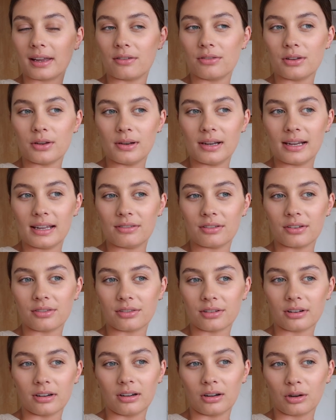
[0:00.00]
If you leave it
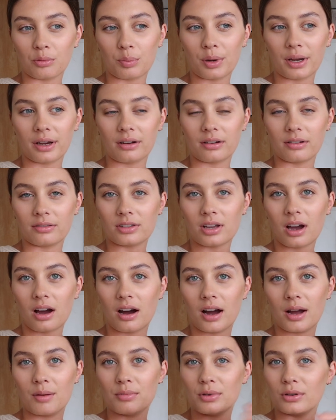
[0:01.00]
for a long period of
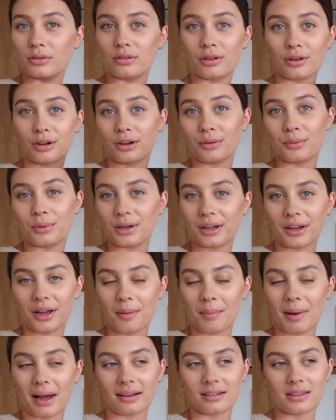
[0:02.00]
time, you're not going to want to
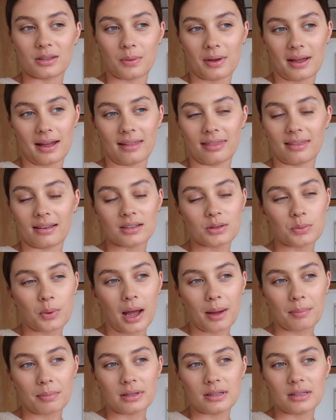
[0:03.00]
go back to it, and that's
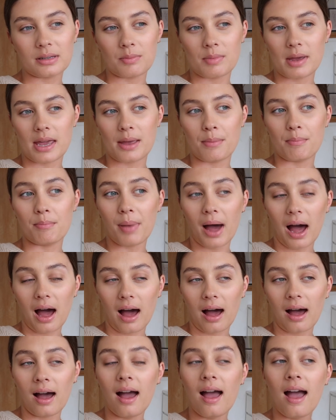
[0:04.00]
what happened to me.
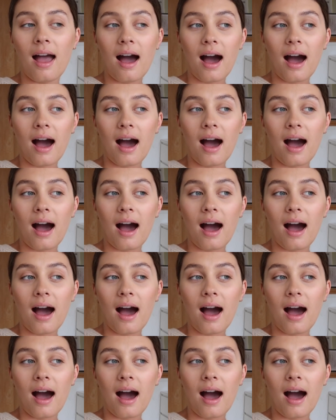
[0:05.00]
But